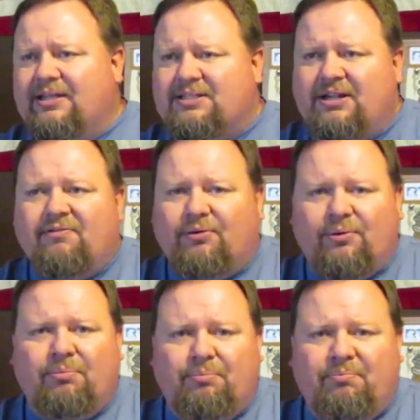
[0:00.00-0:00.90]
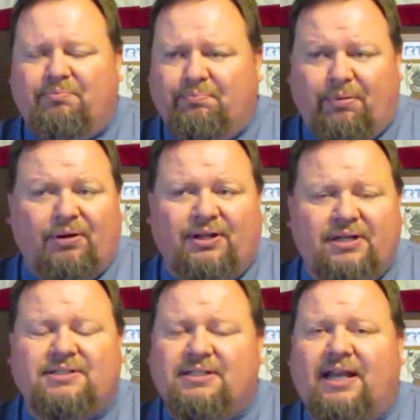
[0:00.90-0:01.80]
several pretty
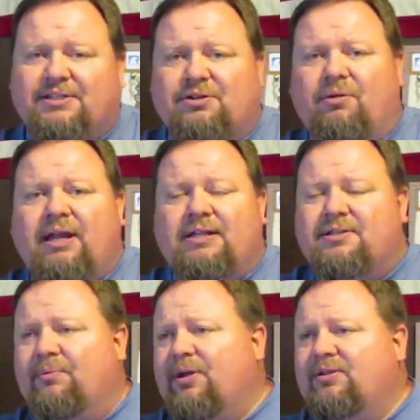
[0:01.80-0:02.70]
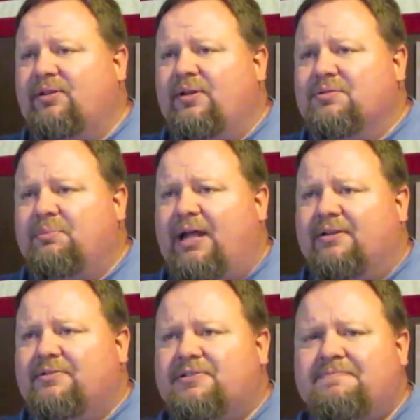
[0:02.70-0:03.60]
good-sized creeks that run through those
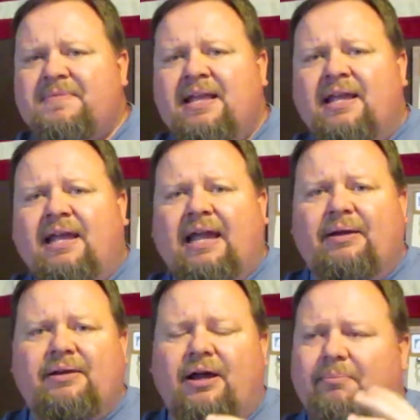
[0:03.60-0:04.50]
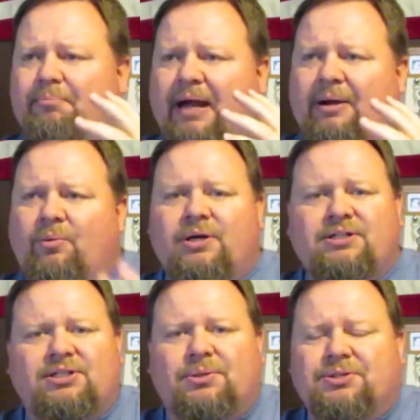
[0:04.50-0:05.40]
mountains. And by
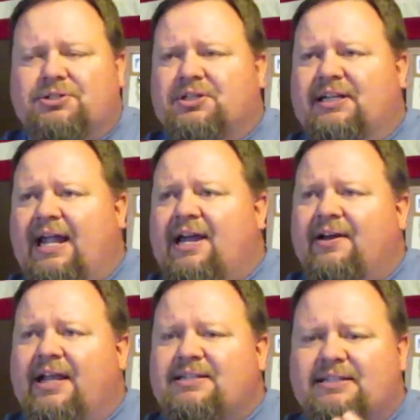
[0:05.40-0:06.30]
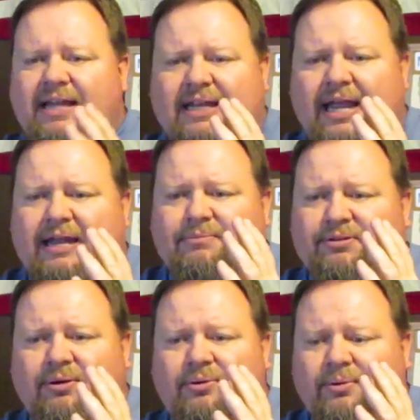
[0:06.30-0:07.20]
one soldier's account, as they came
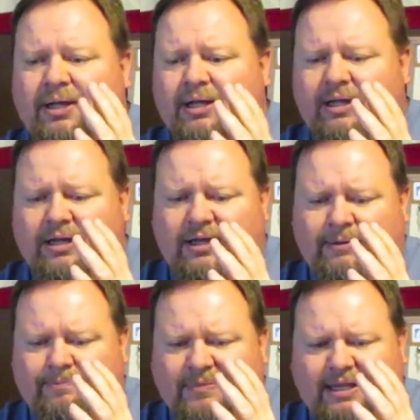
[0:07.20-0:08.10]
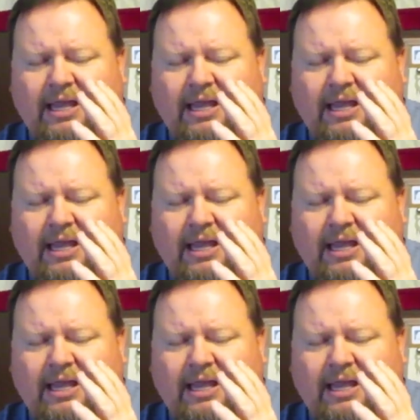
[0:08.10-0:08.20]
through Cove